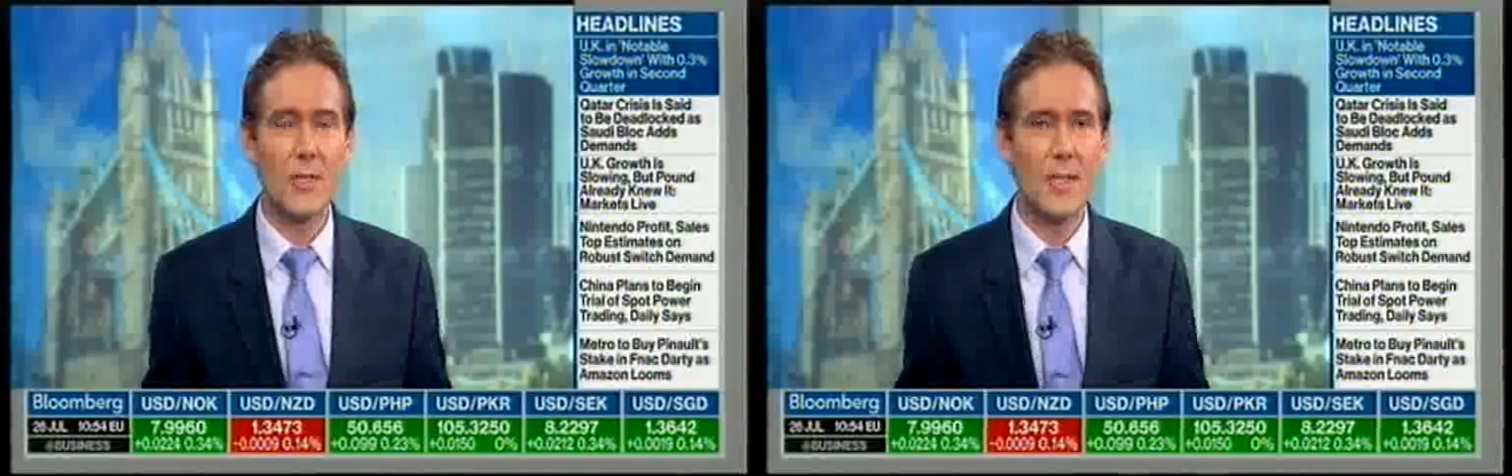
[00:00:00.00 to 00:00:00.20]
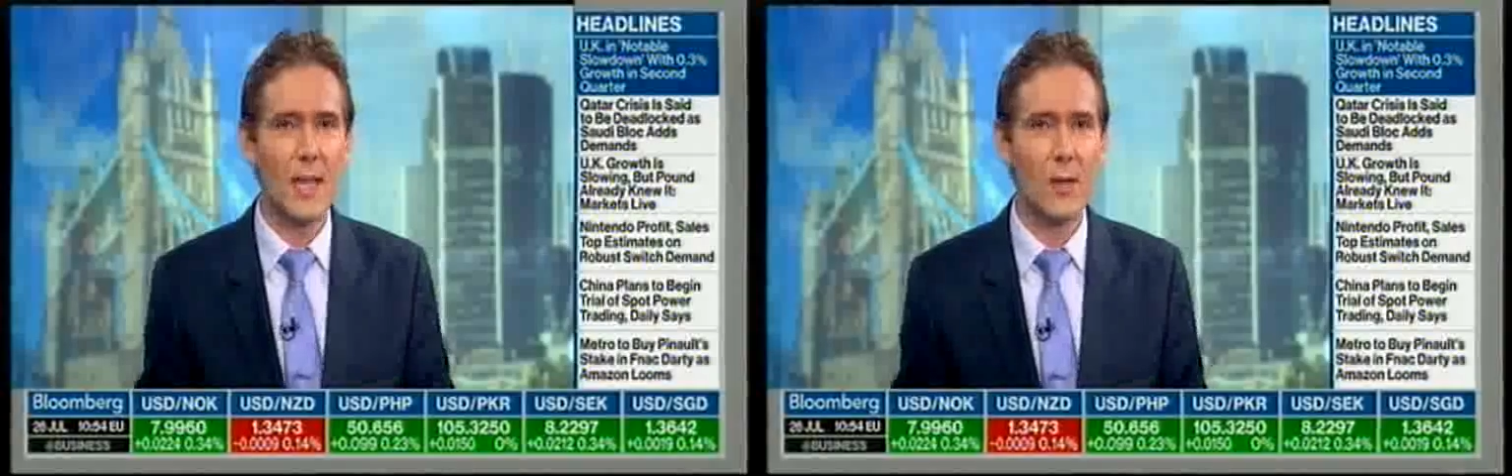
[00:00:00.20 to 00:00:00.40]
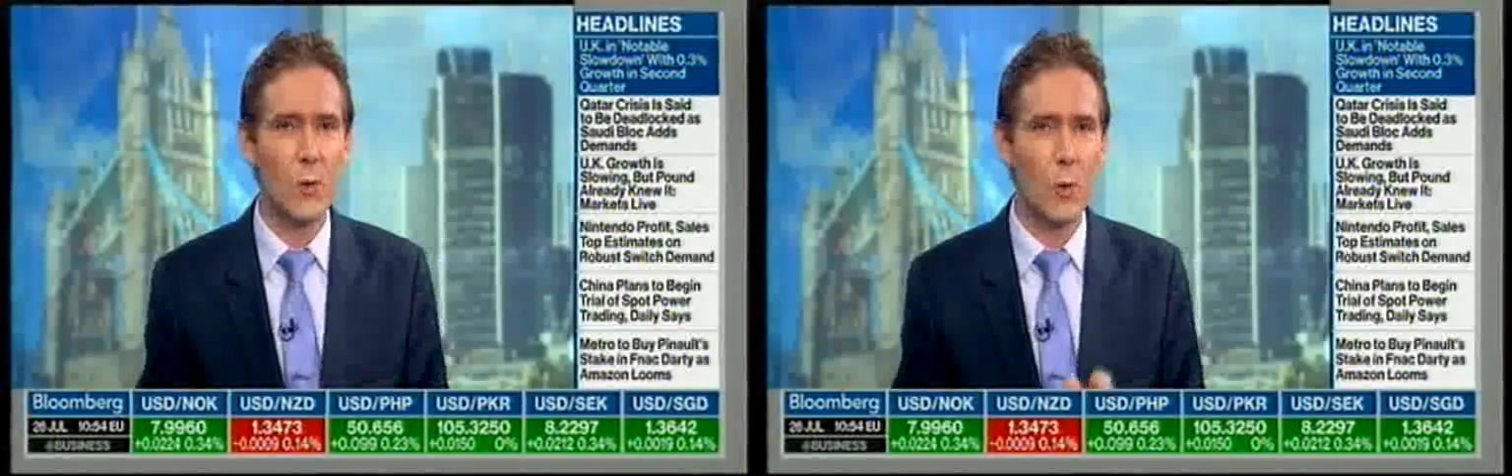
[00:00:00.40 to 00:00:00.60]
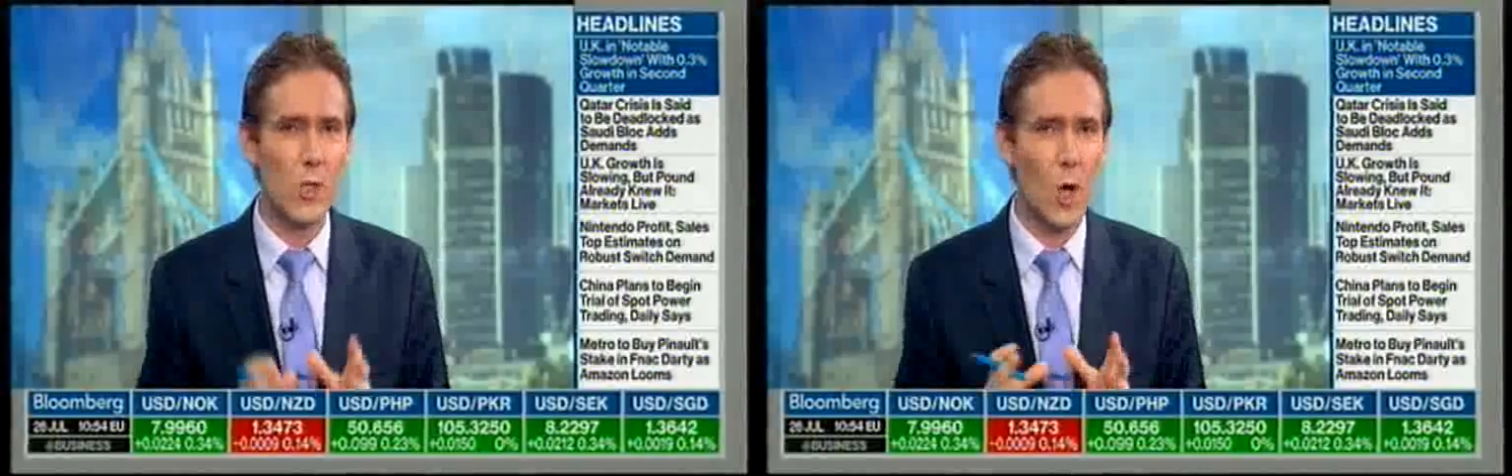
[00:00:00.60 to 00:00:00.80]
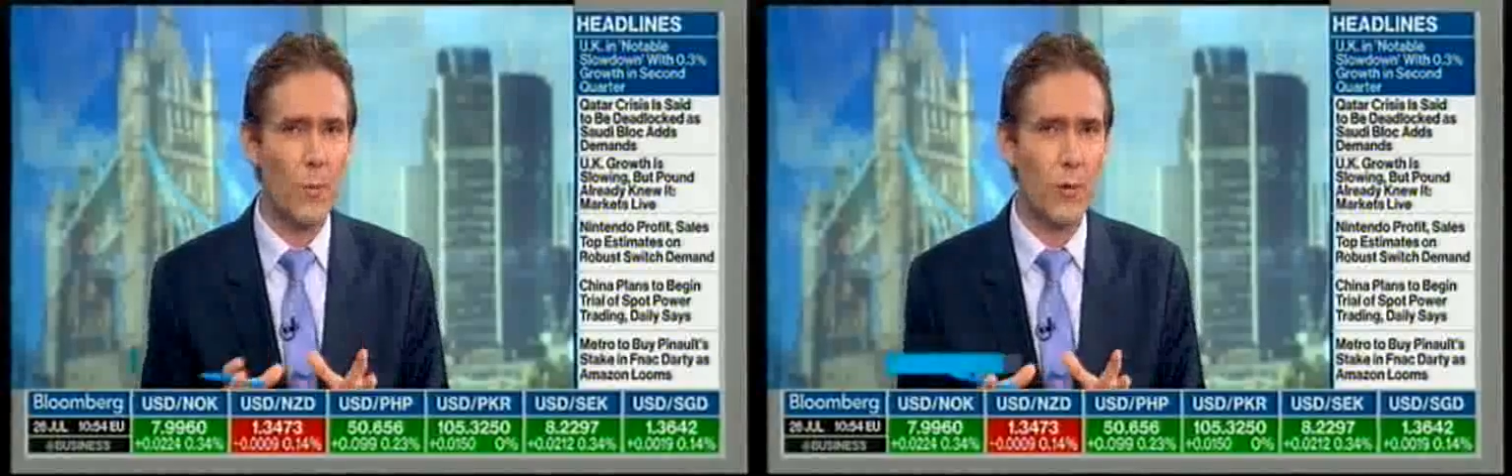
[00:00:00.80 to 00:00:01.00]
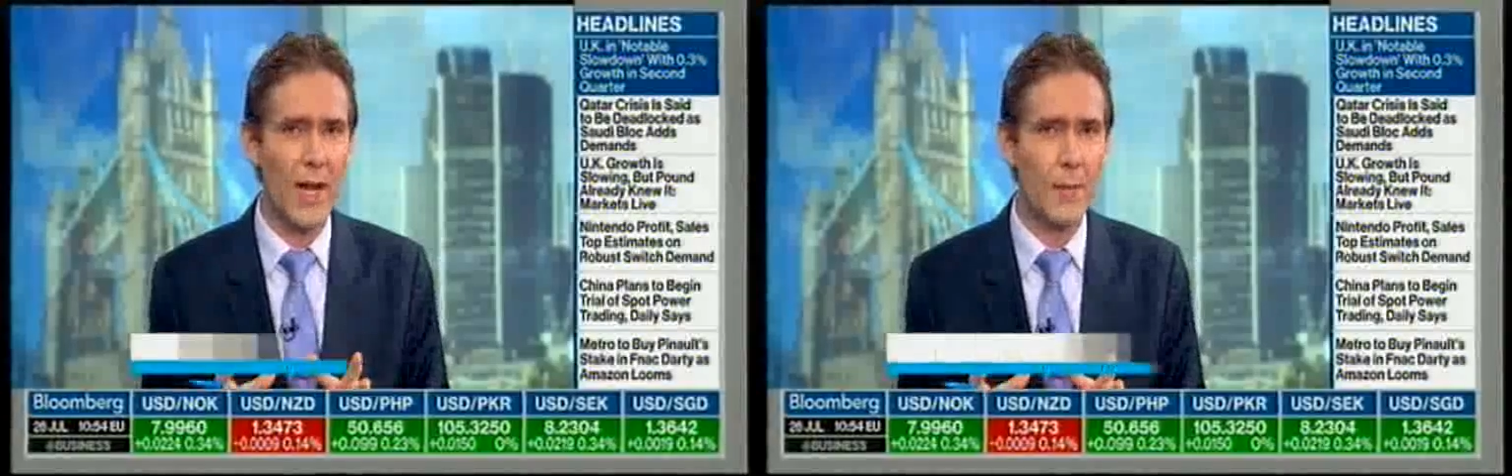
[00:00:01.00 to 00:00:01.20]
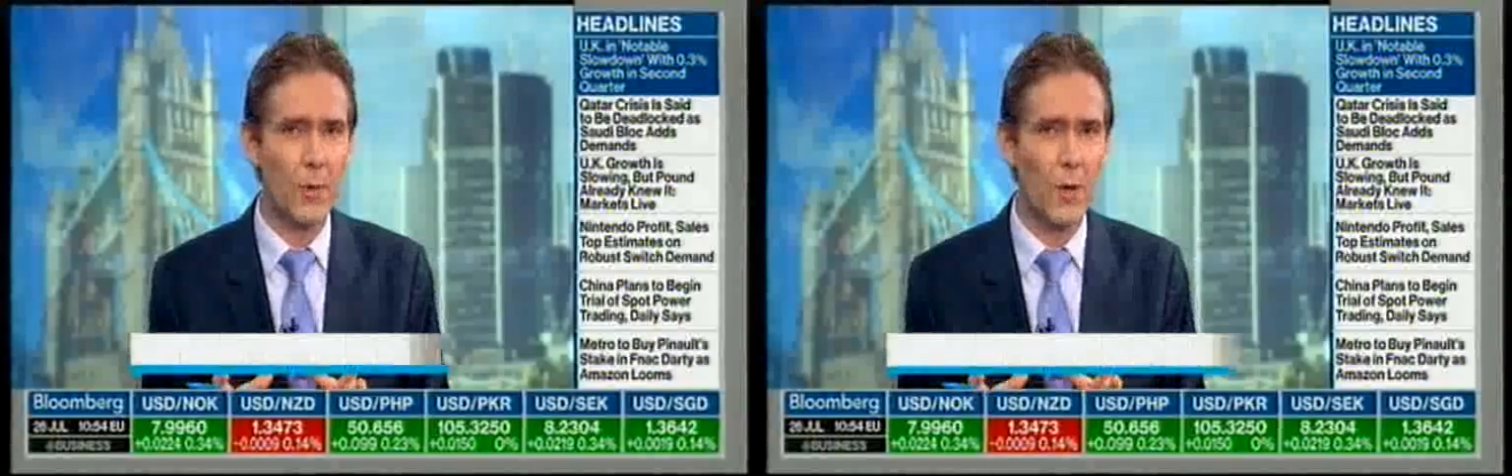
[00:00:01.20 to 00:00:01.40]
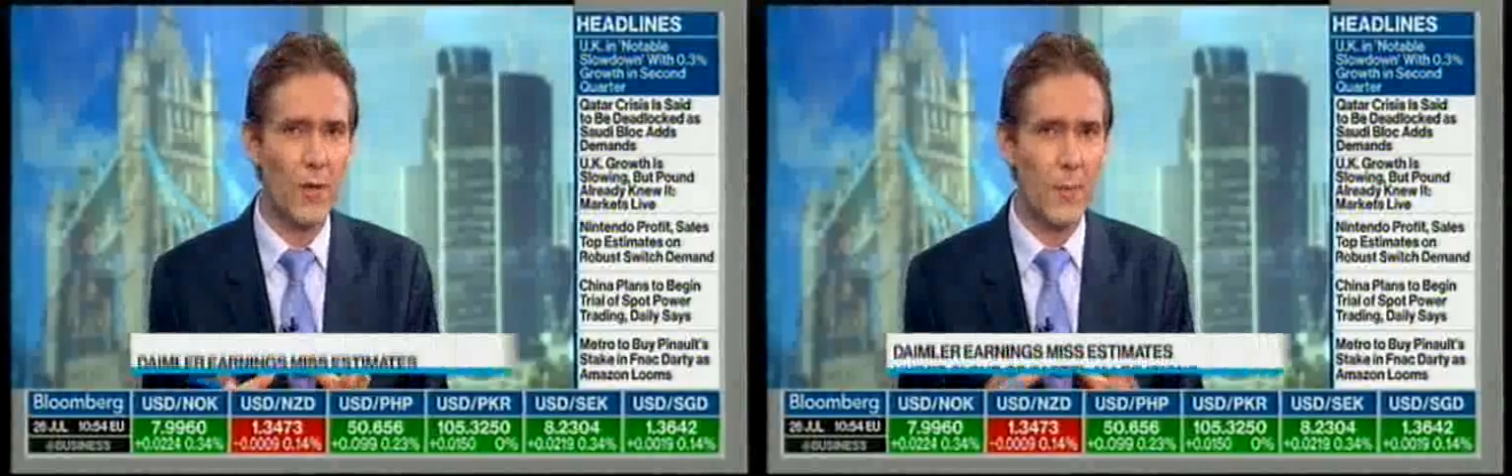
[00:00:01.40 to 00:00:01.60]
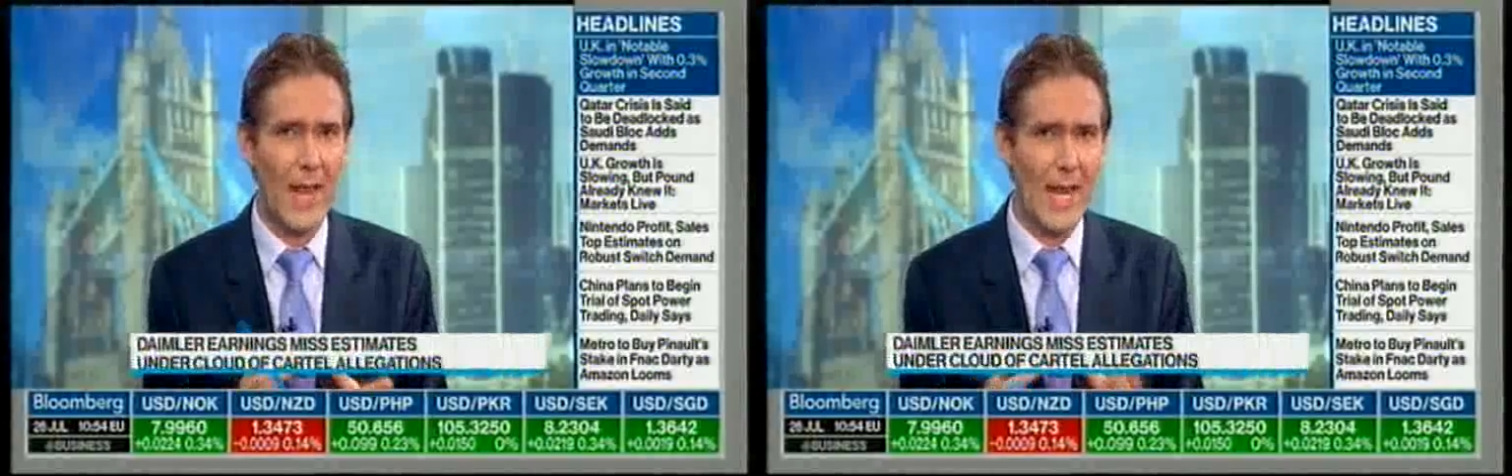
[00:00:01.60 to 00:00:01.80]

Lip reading: on second quarter operating profit amid